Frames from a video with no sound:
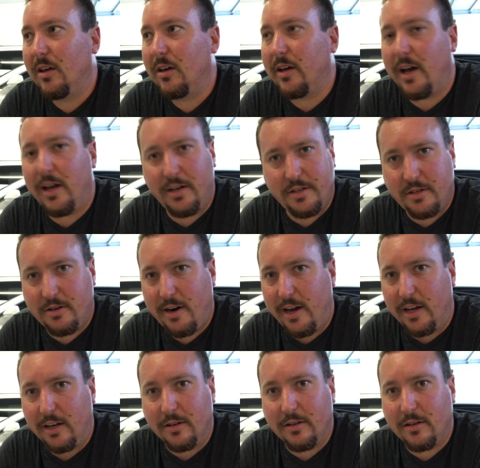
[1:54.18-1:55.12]
kind of
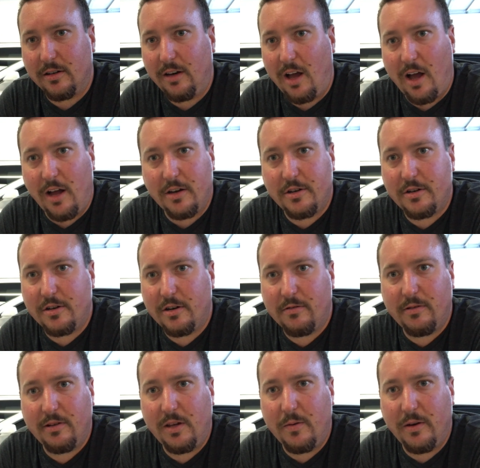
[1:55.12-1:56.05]
strange. Not
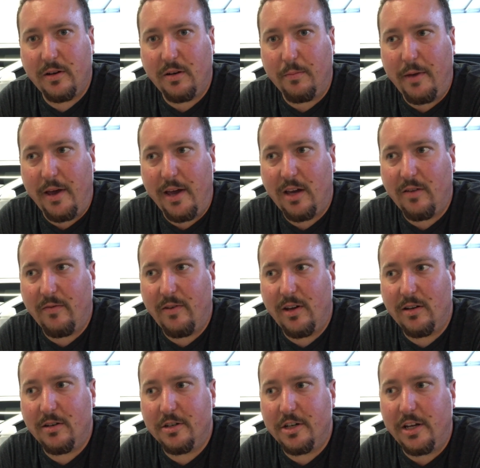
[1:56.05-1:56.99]
sure really what to make of
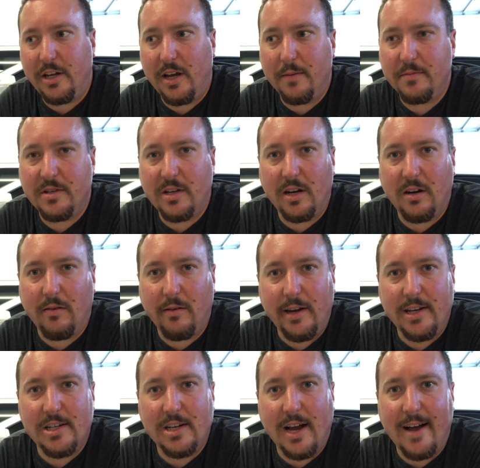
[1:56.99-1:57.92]
it. GM's going to
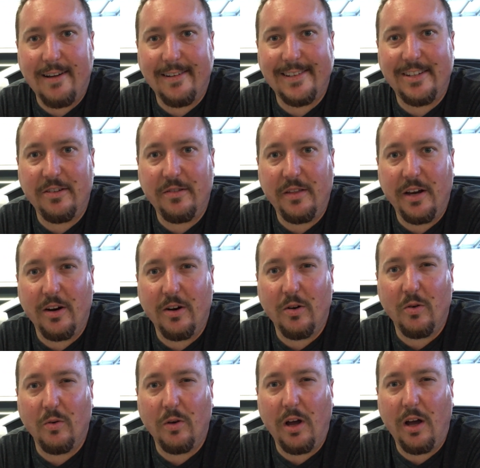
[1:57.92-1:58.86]
reach out to
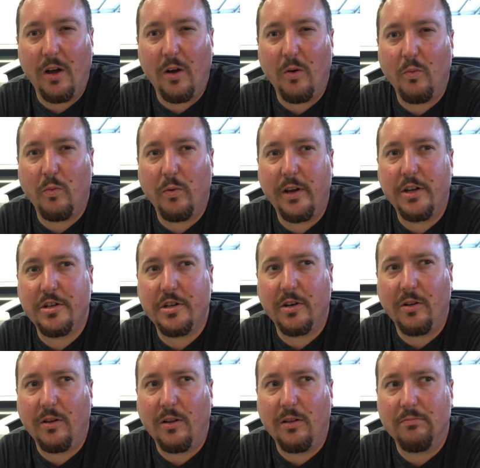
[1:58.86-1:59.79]
their
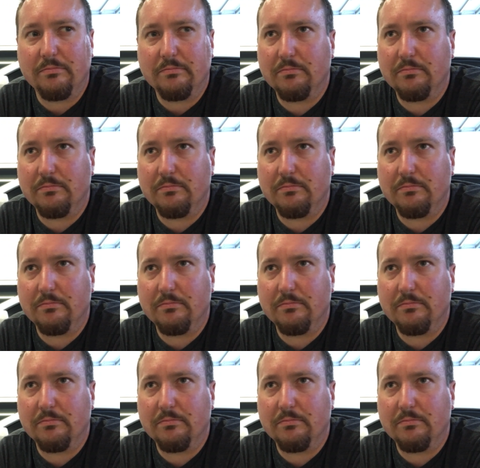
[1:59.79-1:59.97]
regional,